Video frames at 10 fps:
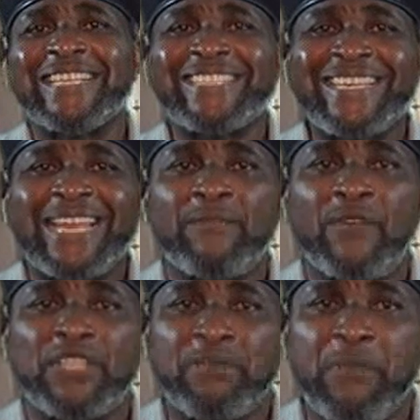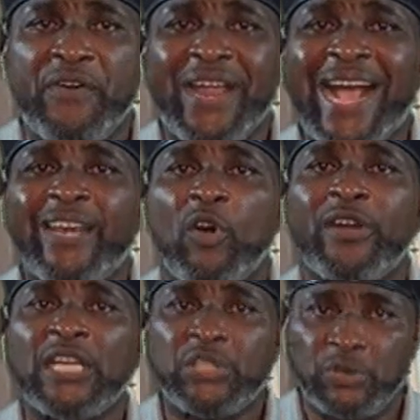They said that Virgin Mary
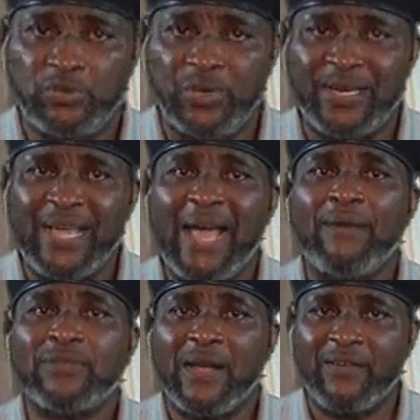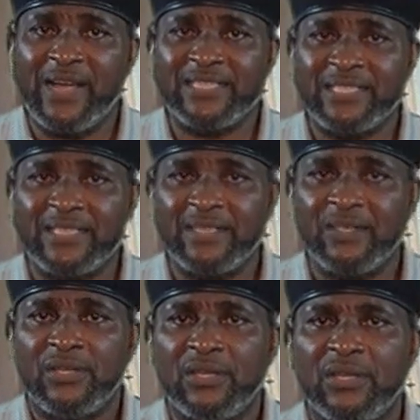had other children after Christ.
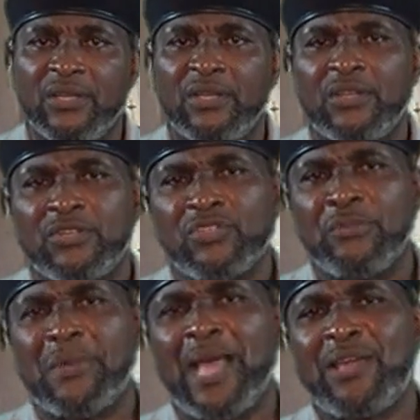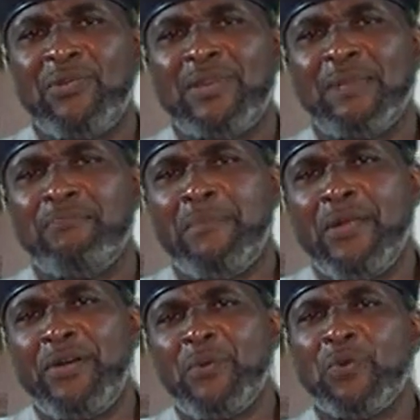Some argue that
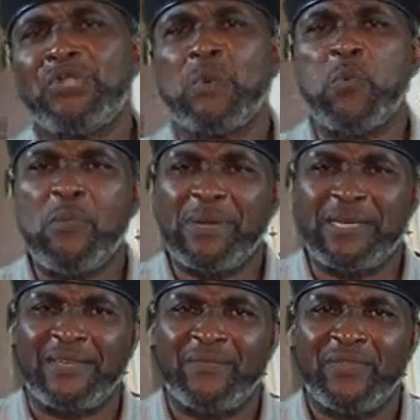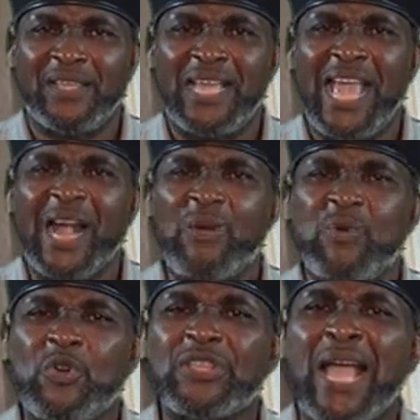Mary was a woman and
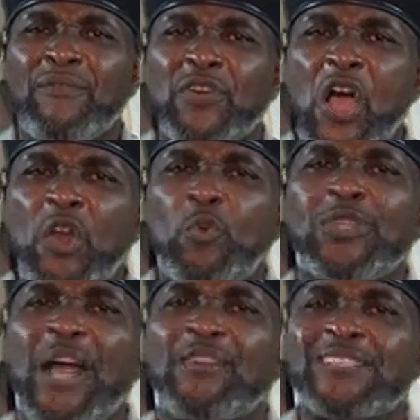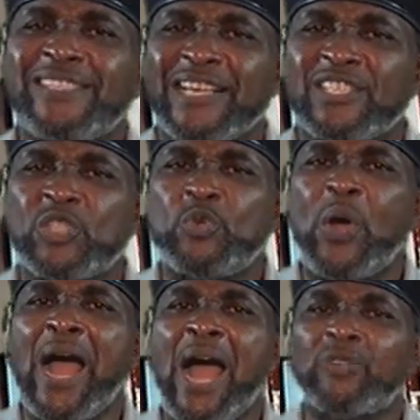could not have gone without sex
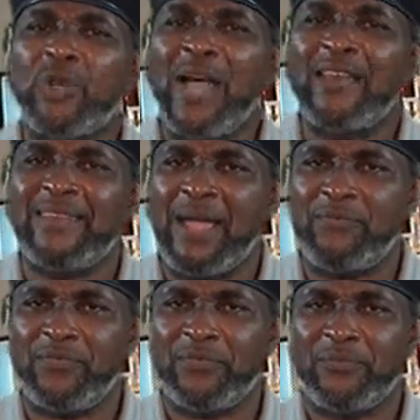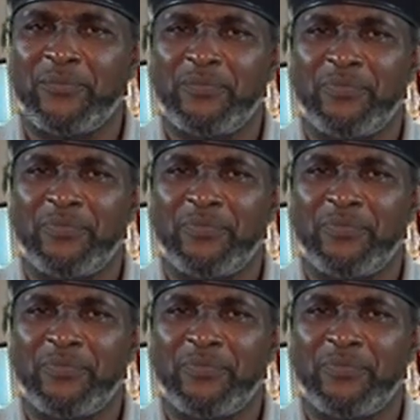throughout her life.